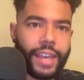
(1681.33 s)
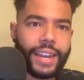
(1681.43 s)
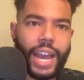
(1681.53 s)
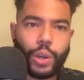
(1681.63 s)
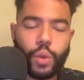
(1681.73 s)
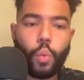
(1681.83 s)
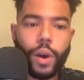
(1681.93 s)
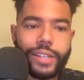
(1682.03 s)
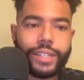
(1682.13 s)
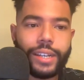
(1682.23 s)
Now, he
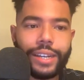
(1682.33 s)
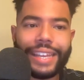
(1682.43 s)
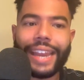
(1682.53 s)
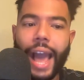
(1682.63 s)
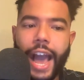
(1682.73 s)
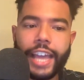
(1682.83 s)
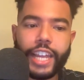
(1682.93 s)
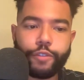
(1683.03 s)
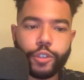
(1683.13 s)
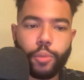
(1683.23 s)
was good in high
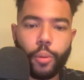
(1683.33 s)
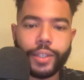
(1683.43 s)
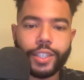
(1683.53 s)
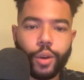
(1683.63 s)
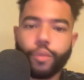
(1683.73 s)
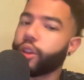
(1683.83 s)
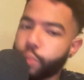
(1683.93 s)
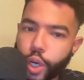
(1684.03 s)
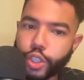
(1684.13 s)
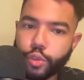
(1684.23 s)
leverage moments. So the
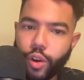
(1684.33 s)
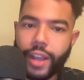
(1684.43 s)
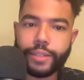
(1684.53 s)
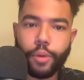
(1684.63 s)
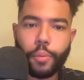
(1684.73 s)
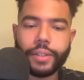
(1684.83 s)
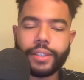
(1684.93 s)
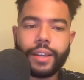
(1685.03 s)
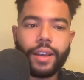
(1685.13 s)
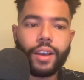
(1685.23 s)
pressurized
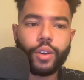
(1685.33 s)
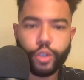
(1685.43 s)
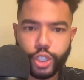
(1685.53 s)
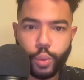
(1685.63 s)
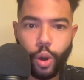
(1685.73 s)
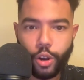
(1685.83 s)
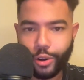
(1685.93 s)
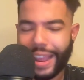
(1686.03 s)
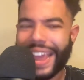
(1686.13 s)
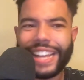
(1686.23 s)
moments, Christian
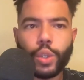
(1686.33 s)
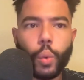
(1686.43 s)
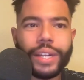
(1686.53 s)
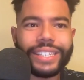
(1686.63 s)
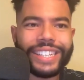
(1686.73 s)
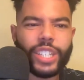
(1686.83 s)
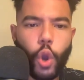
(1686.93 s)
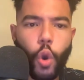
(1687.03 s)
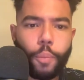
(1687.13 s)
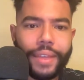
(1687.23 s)
Walker, 826
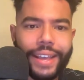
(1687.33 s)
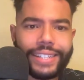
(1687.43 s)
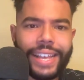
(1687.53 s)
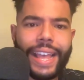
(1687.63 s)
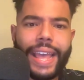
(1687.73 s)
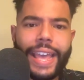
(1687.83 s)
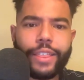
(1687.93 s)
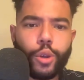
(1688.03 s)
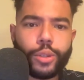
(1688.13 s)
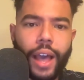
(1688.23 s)
OPS in
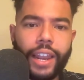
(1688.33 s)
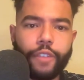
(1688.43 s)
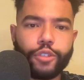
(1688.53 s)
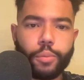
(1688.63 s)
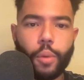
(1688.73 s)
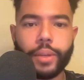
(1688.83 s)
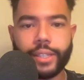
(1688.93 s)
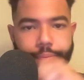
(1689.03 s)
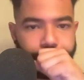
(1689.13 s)
those high leverage moments.